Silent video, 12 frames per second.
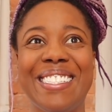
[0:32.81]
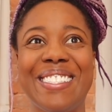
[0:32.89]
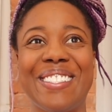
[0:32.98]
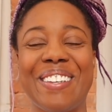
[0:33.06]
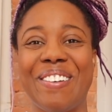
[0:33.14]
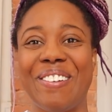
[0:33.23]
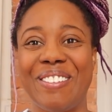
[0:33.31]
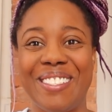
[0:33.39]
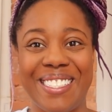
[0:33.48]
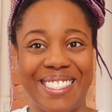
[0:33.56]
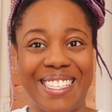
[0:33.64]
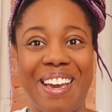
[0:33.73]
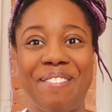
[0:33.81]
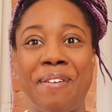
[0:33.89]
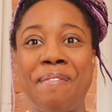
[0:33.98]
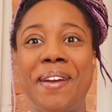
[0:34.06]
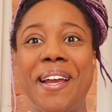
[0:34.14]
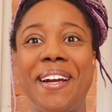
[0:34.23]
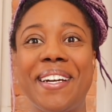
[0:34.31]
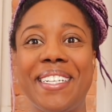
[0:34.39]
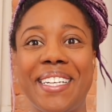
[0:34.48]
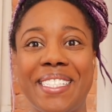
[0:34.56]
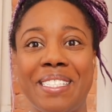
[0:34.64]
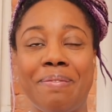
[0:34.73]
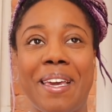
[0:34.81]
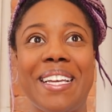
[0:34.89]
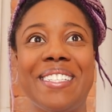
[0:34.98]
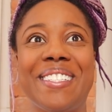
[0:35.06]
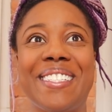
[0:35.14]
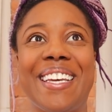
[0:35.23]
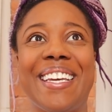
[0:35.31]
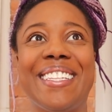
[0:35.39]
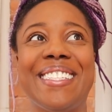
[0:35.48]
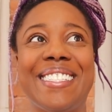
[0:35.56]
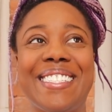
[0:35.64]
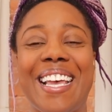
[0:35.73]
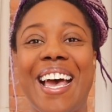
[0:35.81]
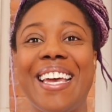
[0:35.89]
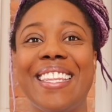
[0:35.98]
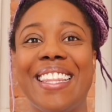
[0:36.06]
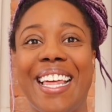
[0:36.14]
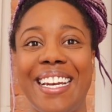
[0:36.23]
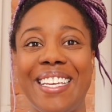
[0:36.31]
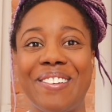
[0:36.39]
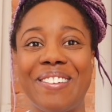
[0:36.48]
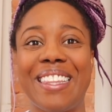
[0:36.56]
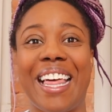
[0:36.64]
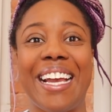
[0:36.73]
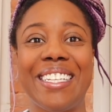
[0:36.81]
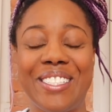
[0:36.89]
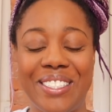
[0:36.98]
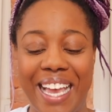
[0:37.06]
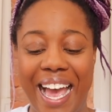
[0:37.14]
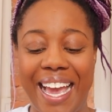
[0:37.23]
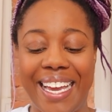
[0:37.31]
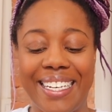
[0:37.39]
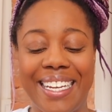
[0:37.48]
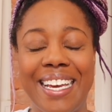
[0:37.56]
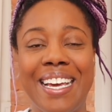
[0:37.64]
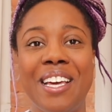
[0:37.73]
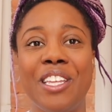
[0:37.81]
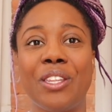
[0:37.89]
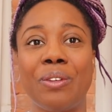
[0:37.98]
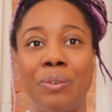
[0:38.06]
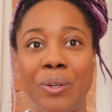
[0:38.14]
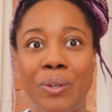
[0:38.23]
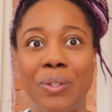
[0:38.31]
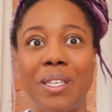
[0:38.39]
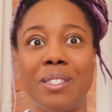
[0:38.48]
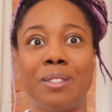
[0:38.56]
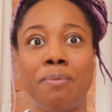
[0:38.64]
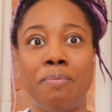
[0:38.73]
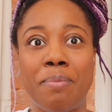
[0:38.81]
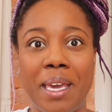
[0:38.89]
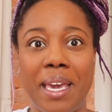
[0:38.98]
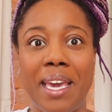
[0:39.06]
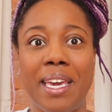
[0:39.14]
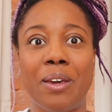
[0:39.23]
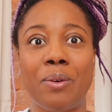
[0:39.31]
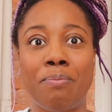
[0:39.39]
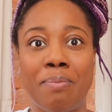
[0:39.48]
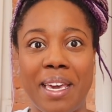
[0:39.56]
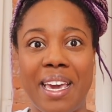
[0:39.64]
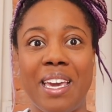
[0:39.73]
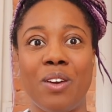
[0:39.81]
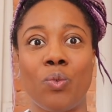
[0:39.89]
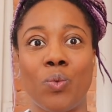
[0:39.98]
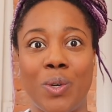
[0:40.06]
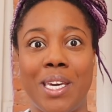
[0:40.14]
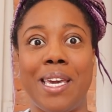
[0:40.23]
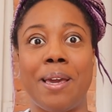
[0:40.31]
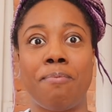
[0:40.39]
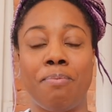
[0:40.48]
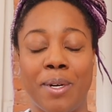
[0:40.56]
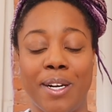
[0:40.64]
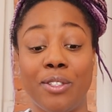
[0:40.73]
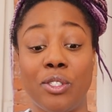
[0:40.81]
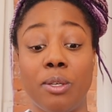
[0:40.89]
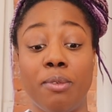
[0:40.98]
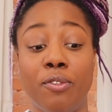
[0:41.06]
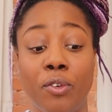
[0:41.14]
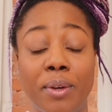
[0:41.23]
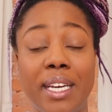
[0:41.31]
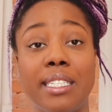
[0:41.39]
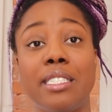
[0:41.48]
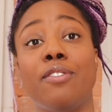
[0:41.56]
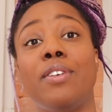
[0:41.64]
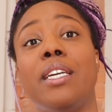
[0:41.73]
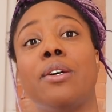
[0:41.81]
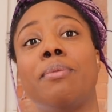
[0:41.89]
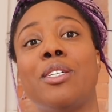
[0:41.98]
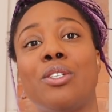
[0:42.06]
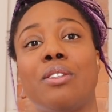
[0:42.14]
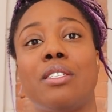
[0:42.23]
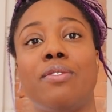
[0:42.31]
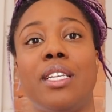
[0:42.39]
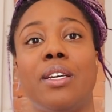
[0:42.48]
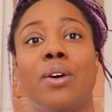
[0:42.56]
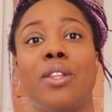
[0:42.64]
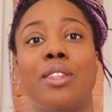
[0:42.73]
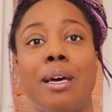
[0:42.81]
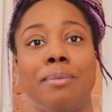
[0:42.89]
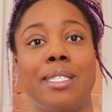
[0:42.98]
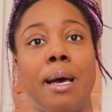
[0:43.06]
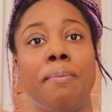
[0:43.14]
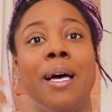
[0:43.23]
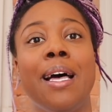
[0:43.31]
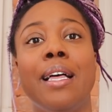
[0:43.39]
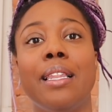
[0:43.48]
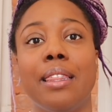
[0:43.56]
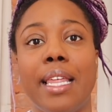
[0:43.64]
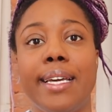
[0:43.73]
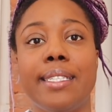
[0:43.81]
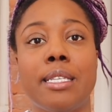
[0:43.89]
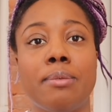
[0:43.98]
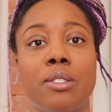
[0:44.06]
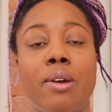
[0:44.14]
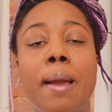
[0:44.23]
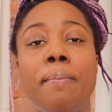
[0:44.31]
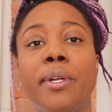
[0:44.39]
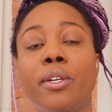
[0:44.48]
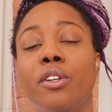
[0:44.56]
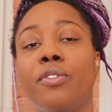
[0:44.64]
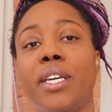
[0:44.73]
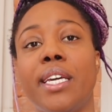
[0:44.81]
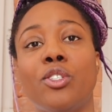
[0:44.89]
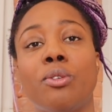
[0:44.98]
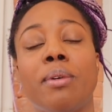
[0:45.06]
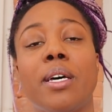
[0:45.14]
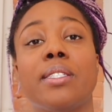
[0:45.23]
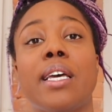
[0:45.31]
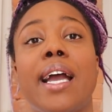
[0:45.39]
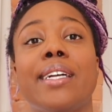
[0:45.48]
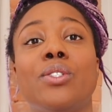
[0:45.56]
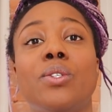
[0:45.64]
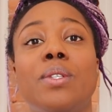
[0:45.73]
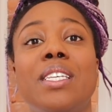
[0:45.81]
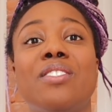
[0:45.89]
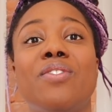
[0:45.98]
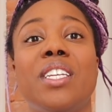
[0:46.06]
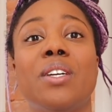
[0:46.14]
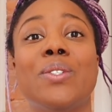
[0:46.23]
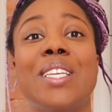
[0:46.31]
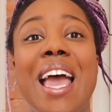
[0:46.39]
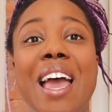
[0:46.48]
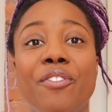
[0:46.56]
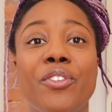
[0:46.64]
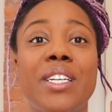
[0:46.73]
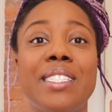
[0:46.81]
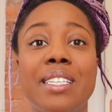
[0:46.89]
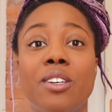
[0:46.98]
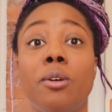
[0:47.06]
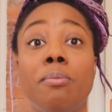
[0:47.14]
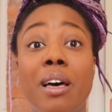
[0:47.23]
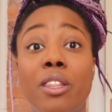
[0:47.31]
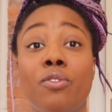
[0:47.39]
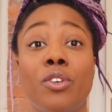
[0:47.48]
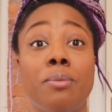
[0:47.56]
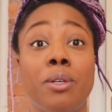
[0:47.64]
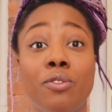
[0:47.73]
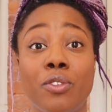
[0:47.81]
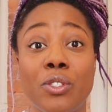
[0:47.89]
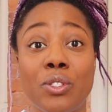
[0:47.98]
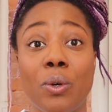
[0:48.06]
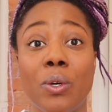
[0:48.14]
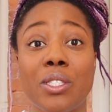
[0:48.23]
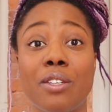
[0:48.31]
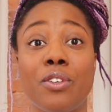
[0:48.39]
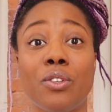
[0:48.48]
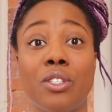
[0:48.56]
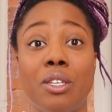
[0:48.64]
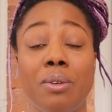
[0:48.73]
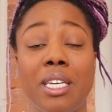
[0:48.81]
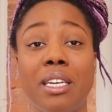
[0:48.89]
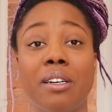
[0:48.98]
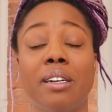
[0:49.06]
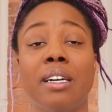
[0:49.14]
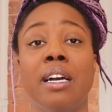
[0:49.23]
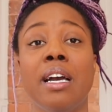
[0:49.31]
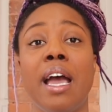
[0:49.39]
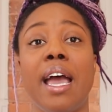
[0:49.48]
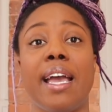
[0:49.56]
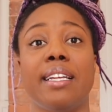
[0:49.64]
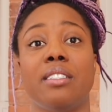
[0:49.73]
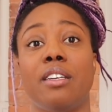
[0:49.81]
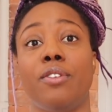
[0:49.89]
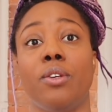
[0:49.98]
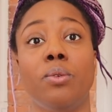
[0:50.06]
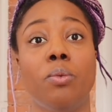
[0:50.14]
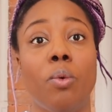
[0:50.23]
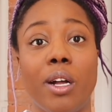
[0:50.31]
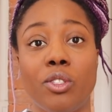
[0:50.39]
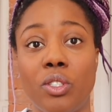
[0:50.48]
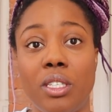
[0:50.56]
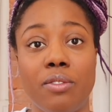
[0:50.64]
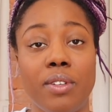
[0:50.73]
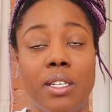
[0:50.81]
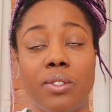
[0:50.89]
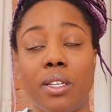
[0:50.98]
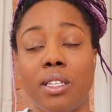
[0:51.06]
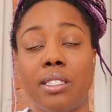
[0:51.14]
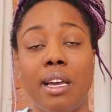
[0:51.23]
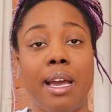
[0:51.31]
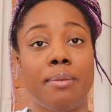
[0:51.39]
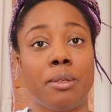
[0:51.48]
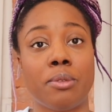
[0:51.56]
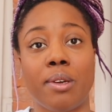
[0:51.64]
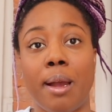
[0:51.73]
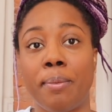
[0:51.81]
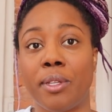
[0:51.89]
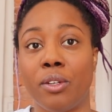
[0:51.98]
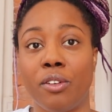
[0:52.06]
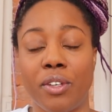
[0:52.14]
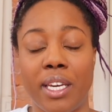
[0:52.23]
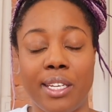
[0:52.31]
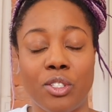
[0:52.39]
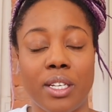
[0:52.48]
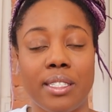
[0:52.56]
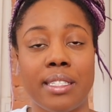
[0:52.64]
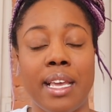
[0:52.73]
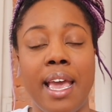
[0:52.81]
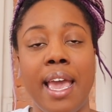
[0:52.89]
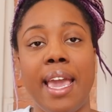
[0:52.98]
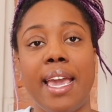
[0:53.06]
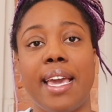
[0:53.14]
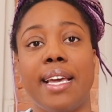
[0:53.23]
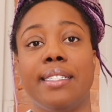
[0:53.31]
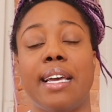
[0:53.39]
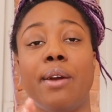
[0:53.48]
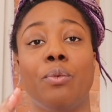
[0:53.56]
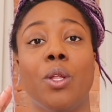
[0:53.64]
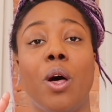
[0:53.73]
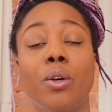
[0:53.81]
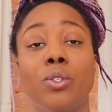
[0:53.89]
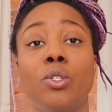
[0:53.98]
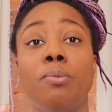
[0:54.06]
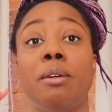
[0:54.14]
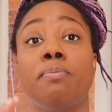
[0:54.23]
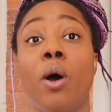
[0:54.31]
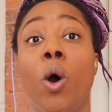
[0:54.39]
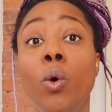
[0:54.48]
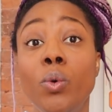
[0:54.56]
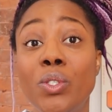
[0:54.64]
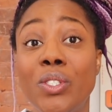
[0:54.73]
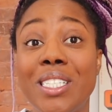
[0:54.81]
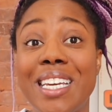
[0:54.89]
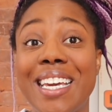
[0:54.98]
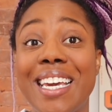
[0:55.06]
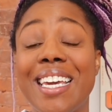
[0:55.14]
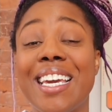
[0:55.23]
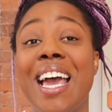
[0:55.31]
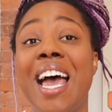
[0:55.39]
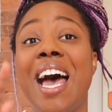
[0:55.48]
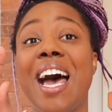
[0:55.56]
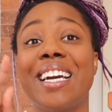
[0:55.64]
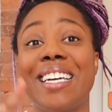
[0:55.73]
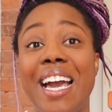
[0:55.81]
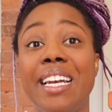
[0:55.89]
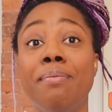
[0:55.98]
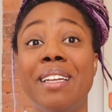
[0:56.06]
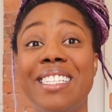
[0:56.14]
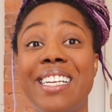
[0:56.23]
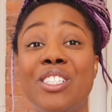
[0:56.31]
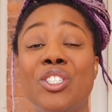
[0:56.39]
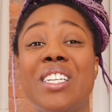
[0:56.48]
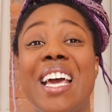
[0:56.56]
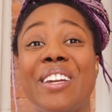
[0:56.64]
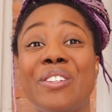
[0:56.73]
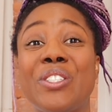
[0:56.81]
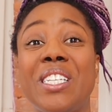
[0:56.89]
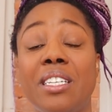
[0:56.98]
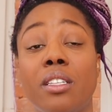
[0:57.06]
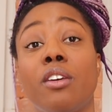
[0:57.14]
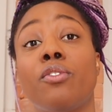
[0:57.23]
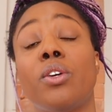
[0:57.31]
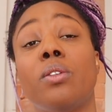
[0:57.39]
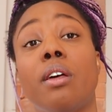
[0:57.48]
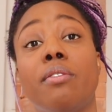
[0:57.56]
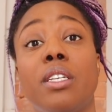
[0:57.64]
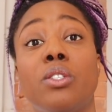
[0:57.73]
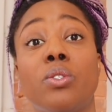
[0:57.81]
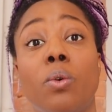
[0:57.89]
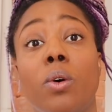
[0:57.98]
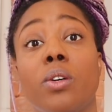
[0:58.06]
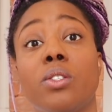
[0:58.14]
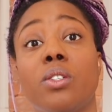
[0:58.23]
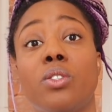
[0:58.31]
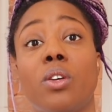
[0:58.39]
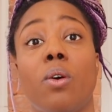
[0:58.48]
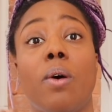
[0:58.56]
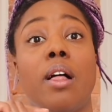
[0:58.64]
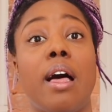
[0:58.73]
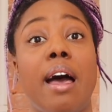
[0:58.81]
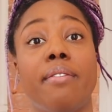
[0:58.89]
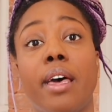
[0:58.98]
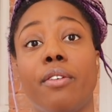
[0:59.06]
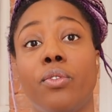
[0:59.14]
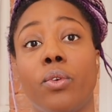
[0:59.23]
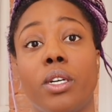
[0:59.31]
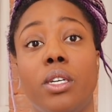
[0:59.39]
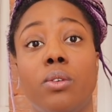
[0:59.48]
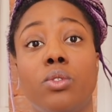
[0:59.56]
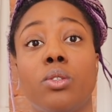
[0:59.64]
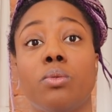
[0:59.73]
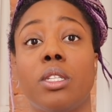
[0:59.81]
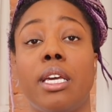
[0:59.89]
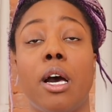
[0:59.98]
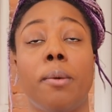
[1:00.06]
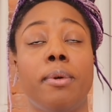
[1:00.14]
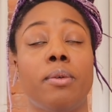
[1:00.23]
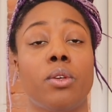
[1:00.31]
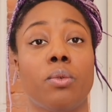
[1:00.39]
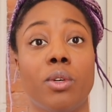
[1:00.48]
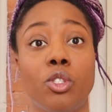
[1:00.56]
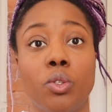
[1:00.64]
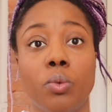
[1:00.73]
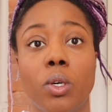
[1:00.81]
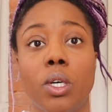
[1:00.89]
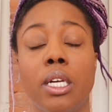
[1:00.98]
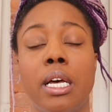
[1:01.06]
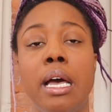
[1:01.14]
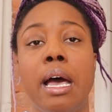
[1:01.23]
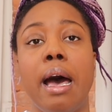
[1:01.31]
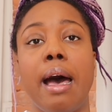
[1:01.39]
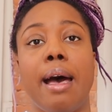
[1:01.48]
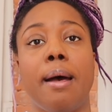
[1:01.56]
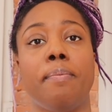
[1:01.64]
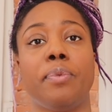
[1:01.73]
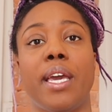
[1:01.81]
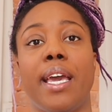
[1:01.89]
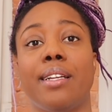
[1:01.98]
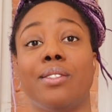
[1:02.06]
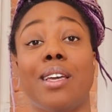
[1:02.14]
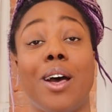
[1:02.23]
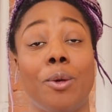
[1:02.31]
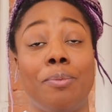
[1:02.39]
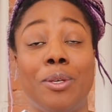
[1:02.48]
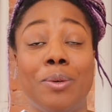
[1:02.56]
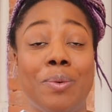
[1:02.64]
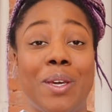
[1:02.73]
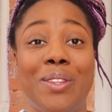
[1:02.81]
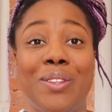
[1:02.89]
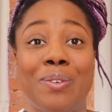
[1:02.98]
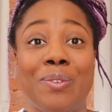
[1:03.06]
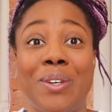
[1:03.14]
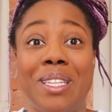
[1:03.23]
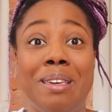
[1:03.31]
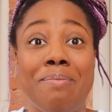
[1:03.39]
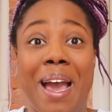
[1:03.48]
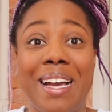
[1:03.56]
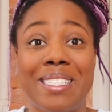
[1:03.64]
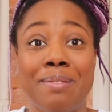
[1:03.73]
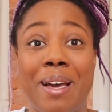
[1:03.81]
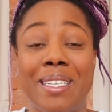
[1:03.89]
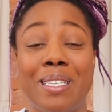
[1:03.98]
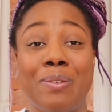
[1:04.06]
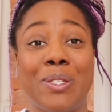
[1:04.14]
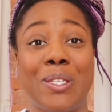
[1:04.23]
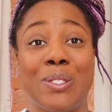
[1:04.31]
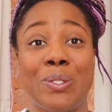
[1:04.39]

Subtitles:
So just get prepared. Expansion, sun, letting your light shine through this big, big rebirth. So before we get into the video, make sure you give this video a thumbs up, like, subscribe, put notification bells. I do these videos every single month for you beautiful souls. If you're new here, and if you watch these videos all the time, subscribe, put notifications. And I will also be posting a guided meditation energy healing for you lovely souls. So I'll have that for you to really help you with your ritual and help you with really maximizing with the